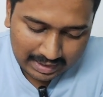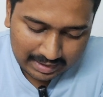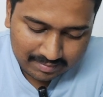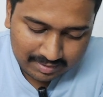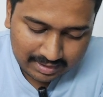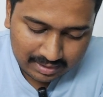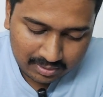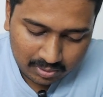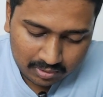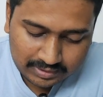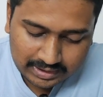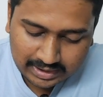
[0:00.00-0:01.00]
And second
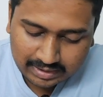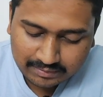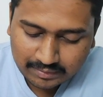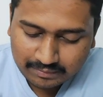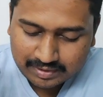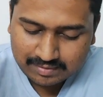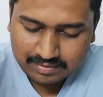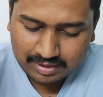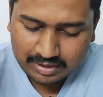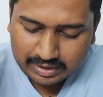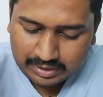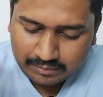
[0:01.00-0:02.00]
law of GT review is
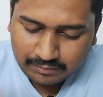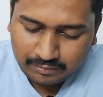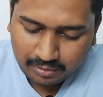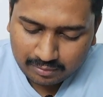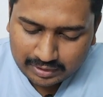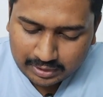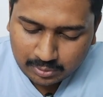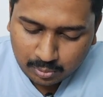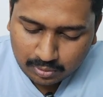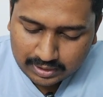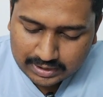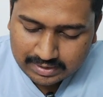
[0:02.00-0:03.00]
following
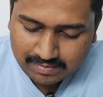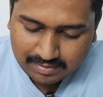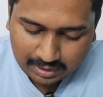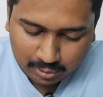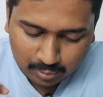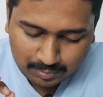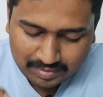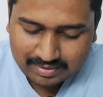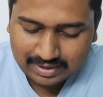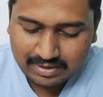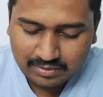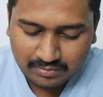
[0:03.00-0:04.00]
two conditions are to be
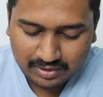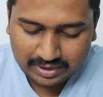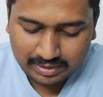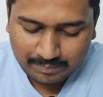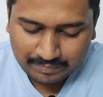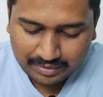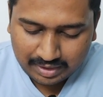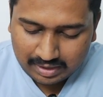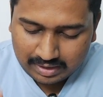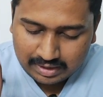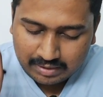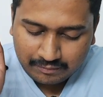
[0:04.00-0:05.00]
satisfied.
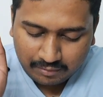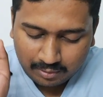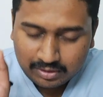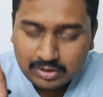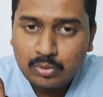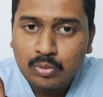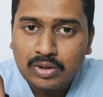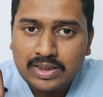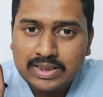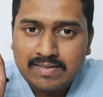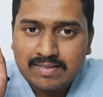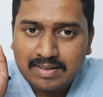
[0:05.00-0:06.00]
If following two
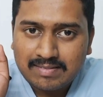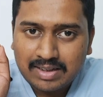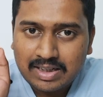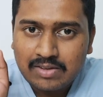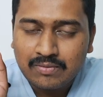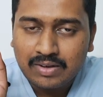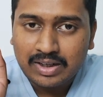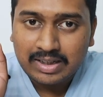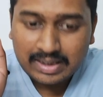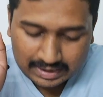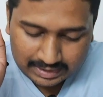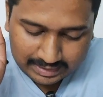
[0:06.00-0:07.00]
conditions are
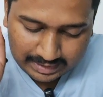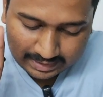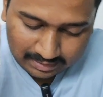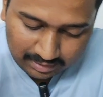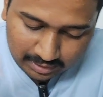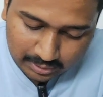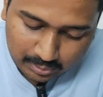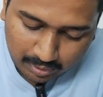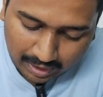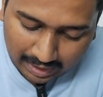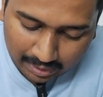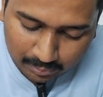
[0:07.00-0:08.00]
satisfied, then you
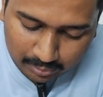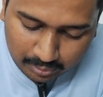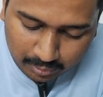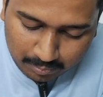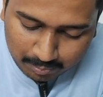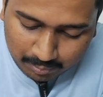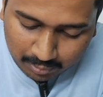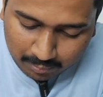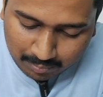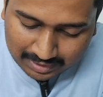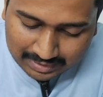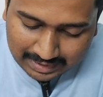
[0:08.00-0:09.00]
have to
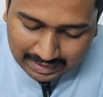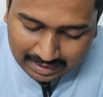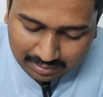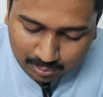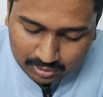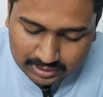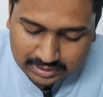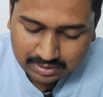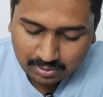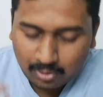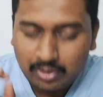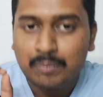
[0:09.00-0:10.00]
bookmark that
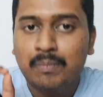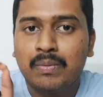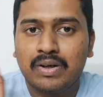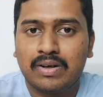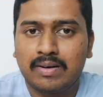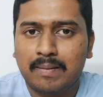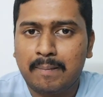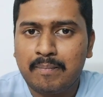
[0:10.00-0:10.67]
question or pearl.